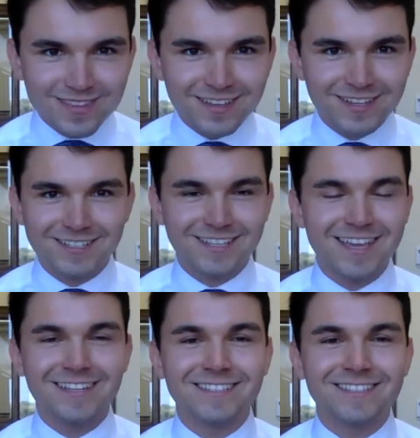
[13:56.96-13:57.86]
Because
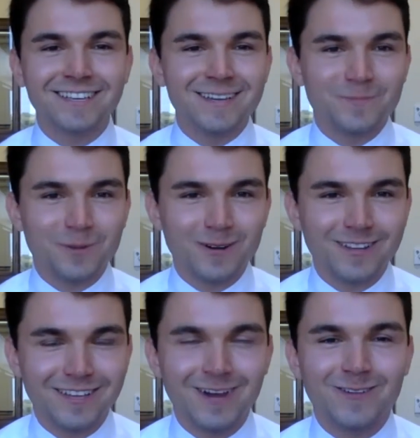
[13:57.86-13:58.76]
it's,
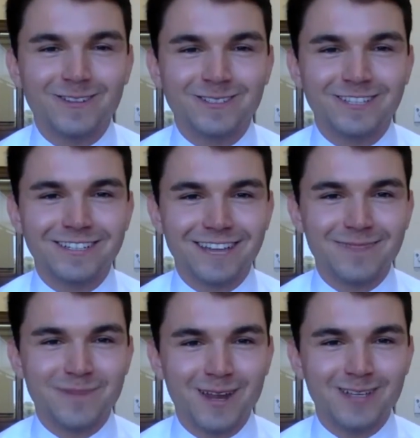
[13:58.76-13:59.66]
there's a
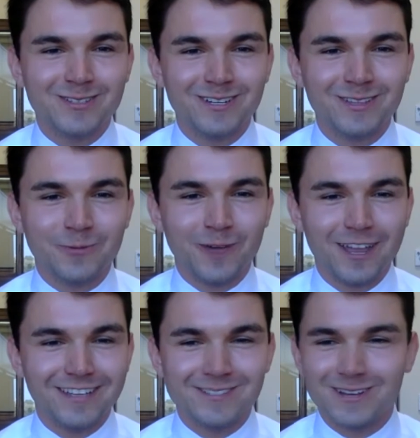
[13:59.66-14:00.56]
Tom Petty song, "The
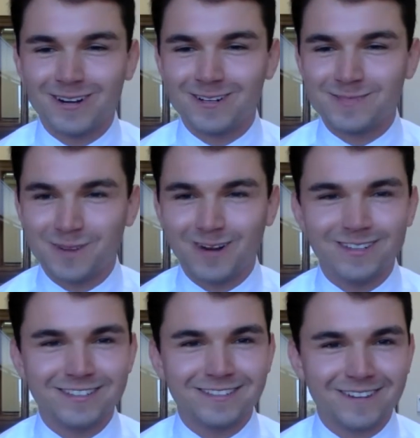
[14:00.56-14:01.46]
waiting is the hardest
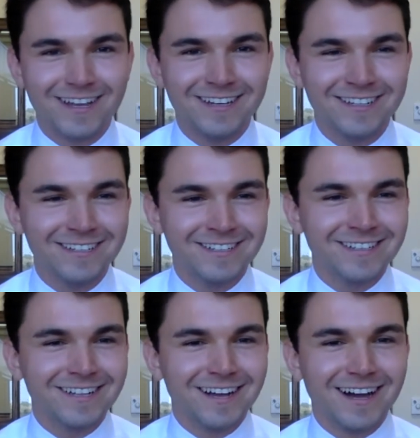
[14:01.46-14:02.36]
part," right?
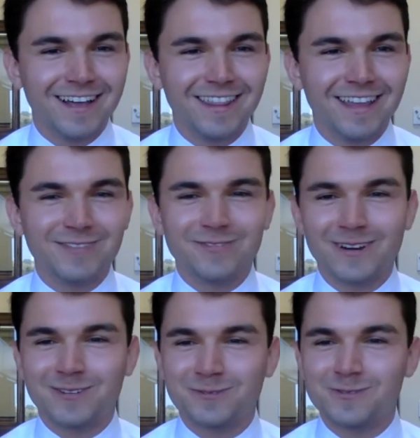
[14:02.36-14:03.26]
That's
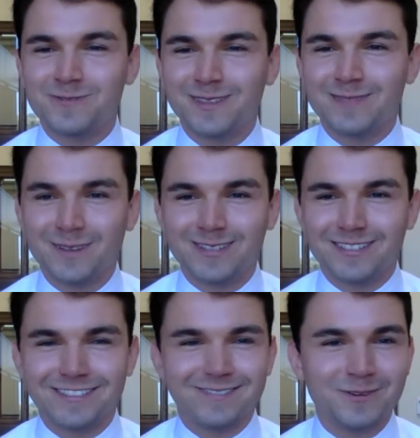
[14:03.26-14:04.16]
very true about the bus
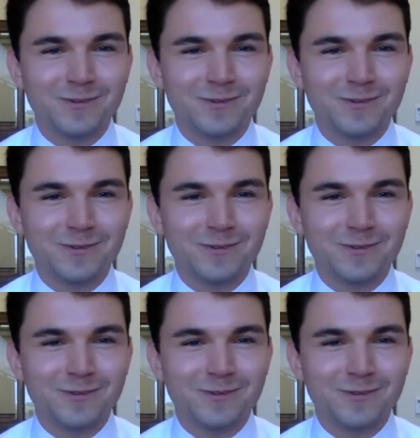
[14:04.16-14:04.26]
system.